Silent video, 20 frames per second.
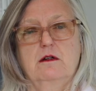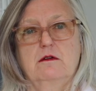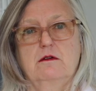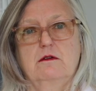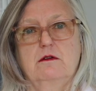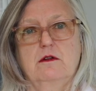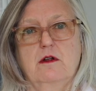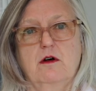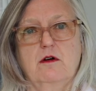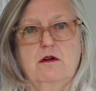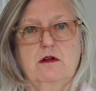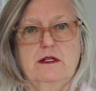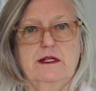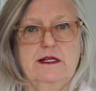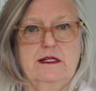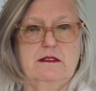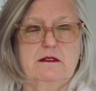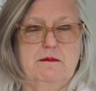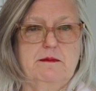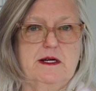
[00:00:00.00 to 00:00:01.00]
locally
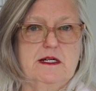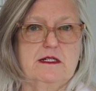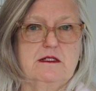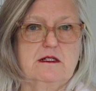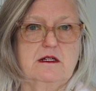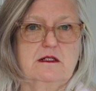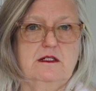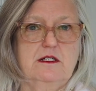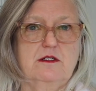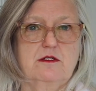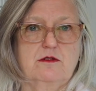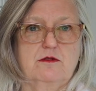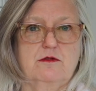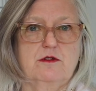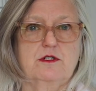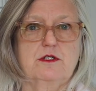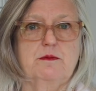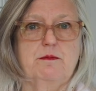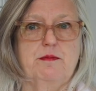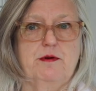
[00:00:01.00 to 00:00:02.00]
and domestically
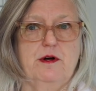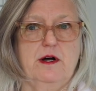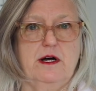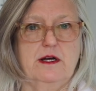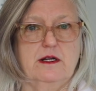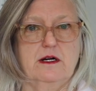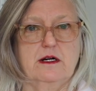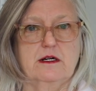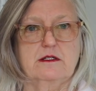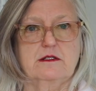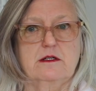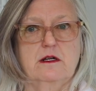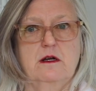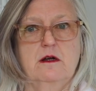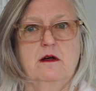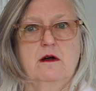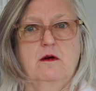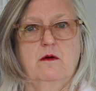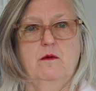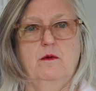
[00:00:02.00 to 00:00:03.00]
sourced products,
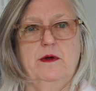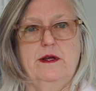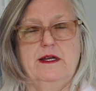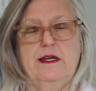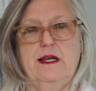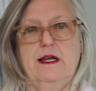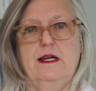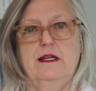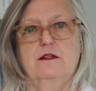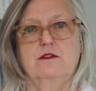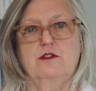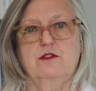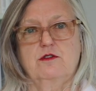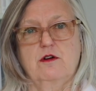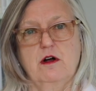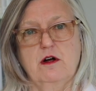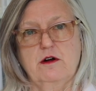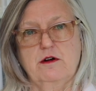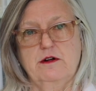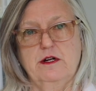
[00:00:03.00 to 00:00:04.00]
we gain a
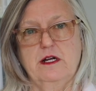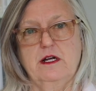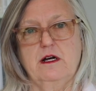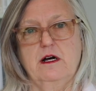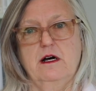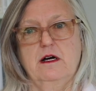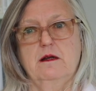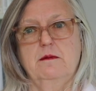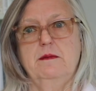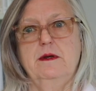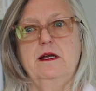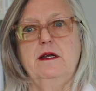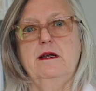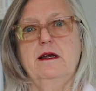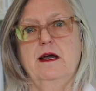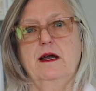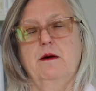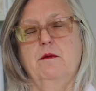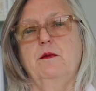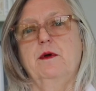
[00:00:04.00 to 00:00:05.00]
stronger economy
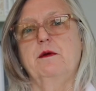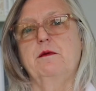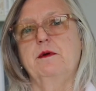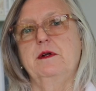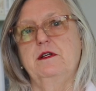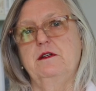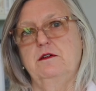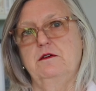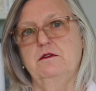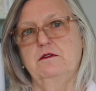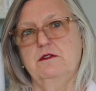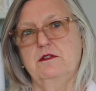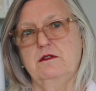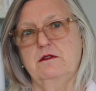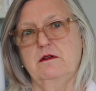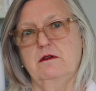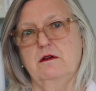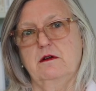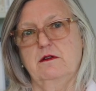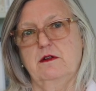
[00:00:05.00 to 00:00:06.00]
and we reduce
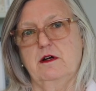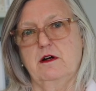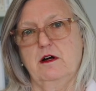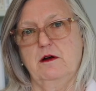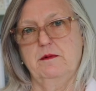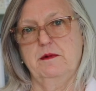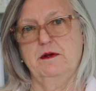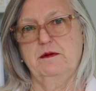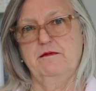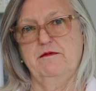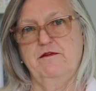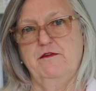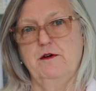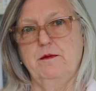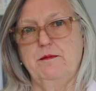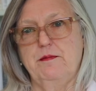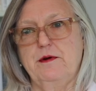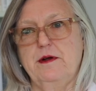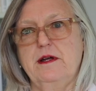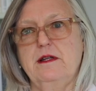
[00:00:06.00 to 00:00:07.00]
the carbon
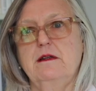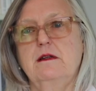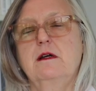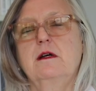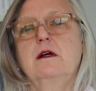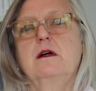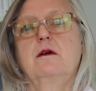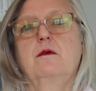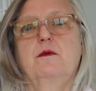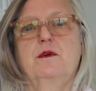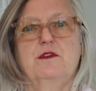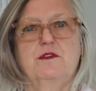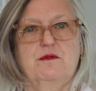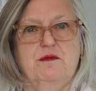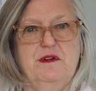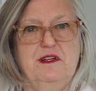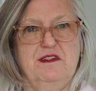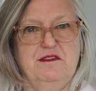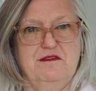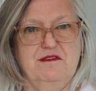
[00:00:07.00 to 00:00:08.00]
footprint, which
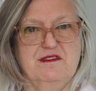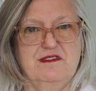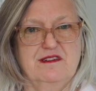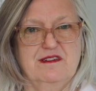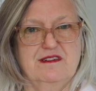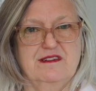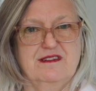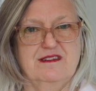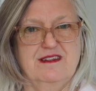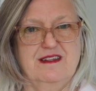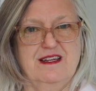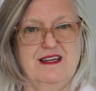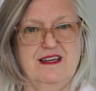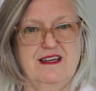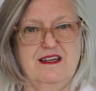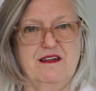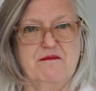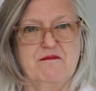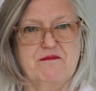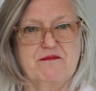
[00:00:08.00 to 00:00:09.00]
reduces the